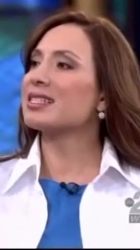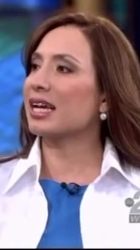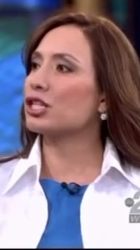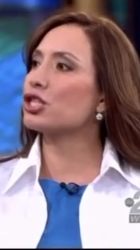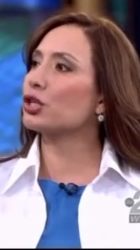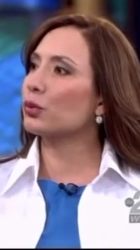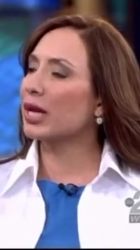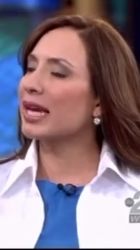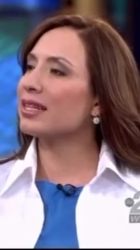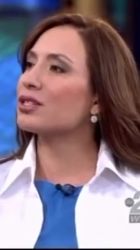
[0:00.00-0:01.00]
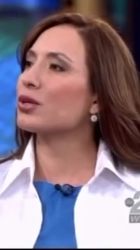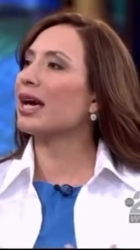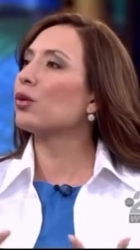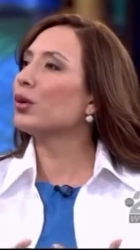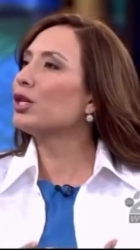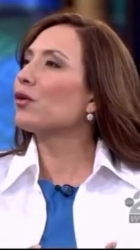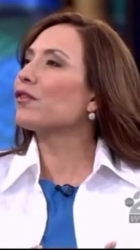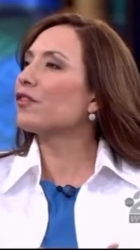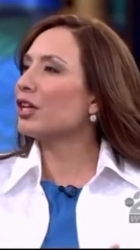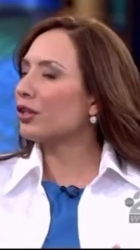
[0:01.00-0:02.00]
sunscreen so that we
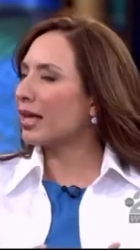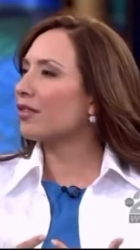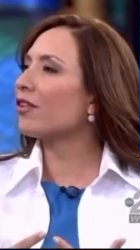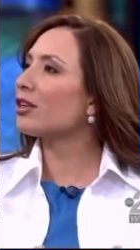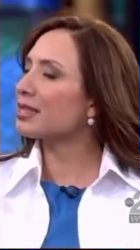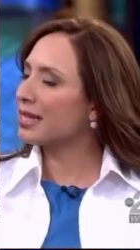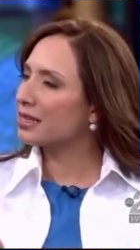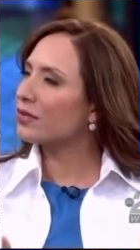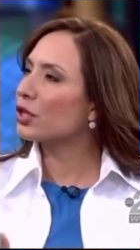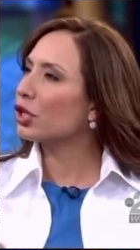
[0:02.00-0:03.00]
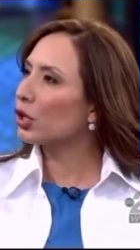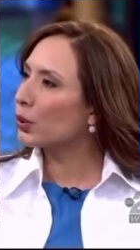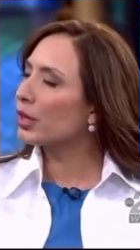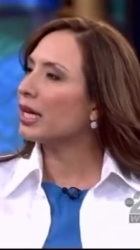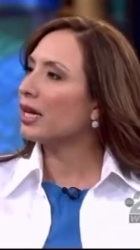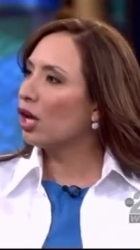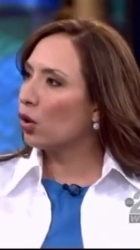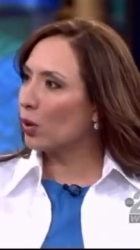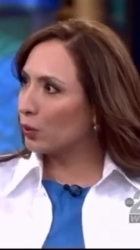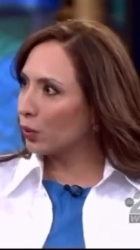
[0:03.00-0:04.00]
don't feel that false sense of security
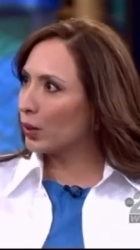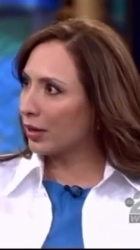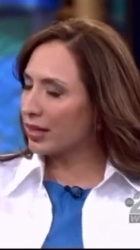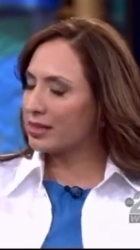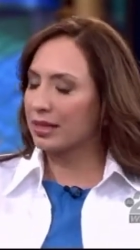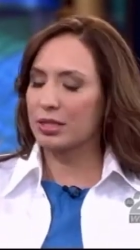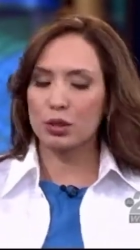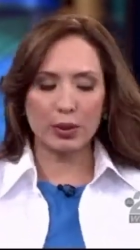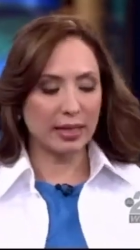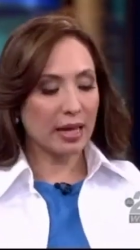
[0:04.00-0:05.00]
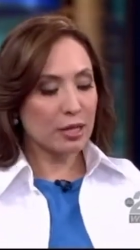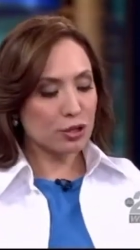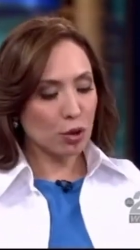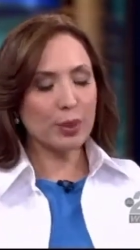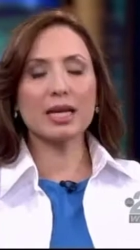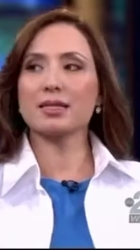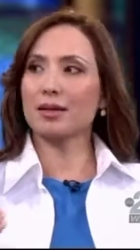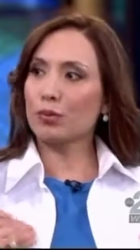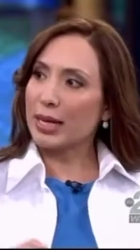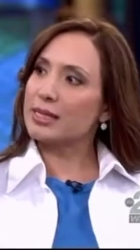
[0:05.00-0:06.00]
when we're wearing sunscreen. So because
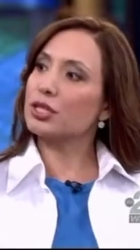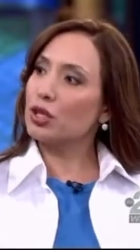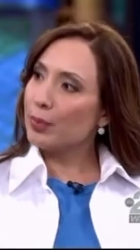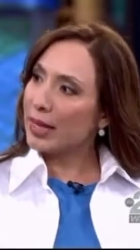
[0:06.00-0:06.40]
some rays do